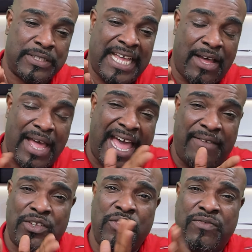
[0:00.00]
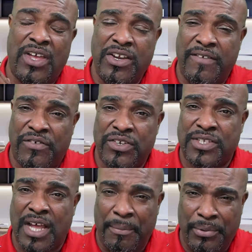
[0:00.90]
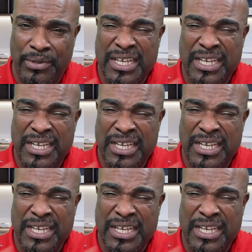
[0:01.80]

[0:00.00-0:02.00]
Now, after you've done your first couple,